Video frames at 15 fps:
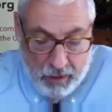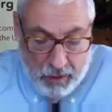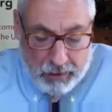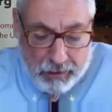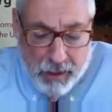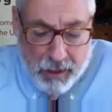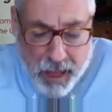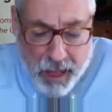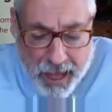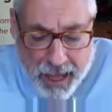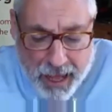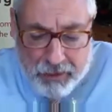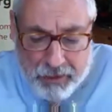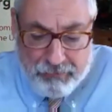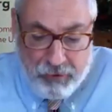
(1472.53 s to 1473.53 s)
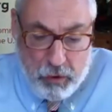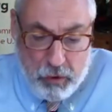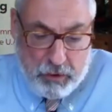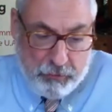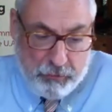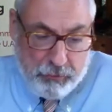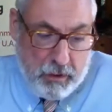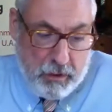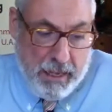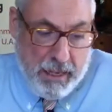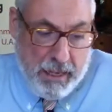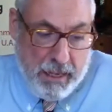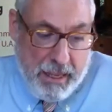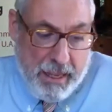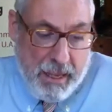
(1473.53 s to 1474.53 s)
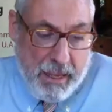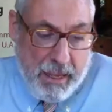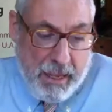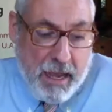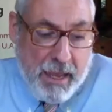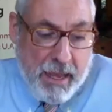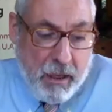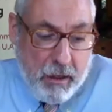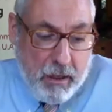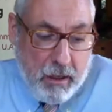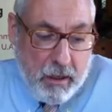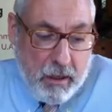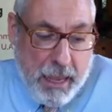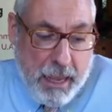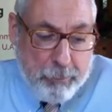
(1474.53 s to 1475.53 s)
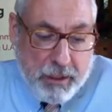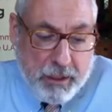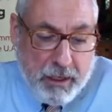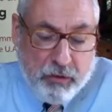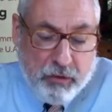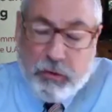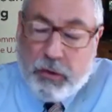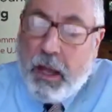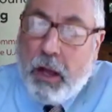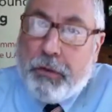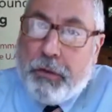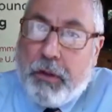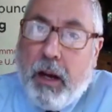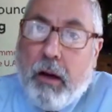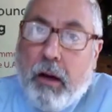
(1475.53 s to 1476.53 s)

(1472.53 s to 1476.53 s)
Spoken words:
A lot of focus on AI applications on healthcare